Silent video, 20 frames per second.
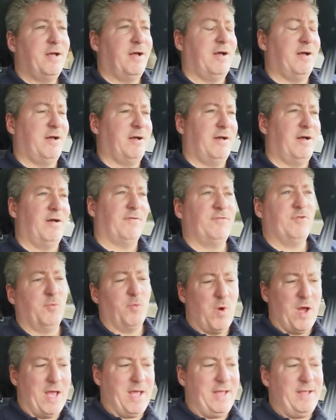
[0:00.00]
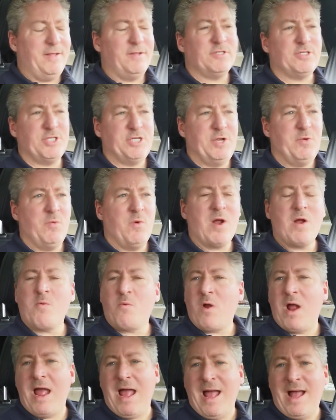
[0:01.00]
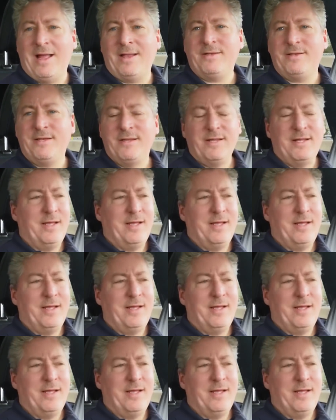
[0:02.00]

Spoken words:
of the way, see where we're at,